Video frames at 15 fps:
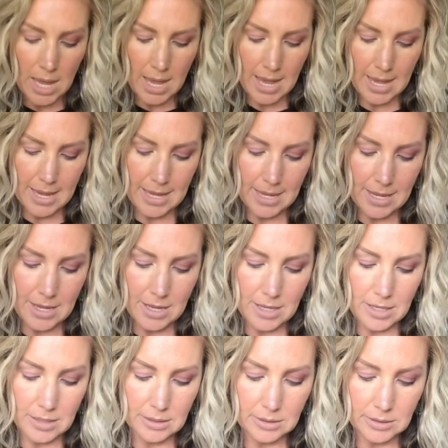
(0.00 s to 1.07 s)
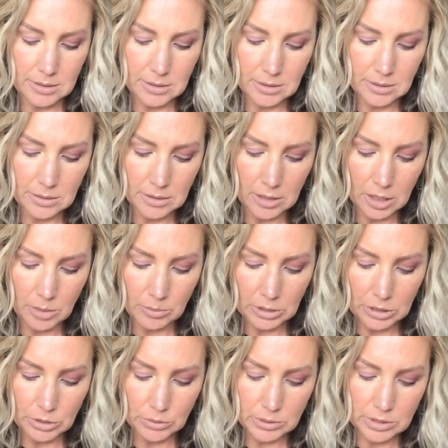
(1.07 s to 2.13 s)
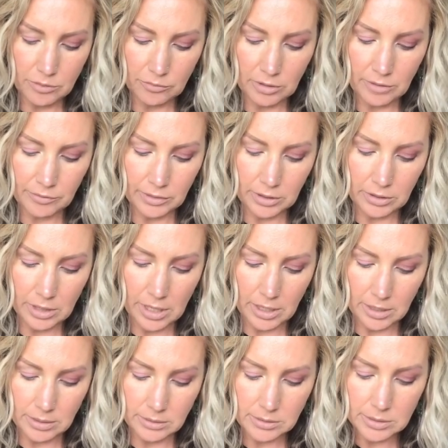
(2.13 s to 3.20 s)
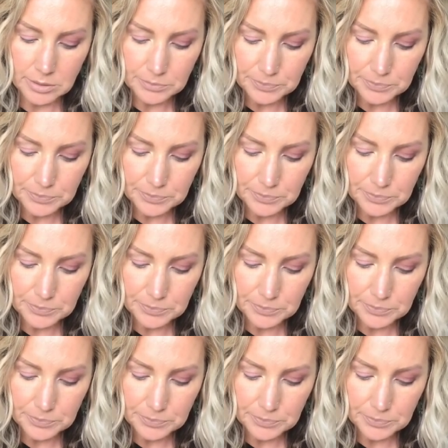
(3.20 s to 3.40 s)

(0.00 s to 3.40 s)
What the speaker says: And I'm gonna use the fluffier end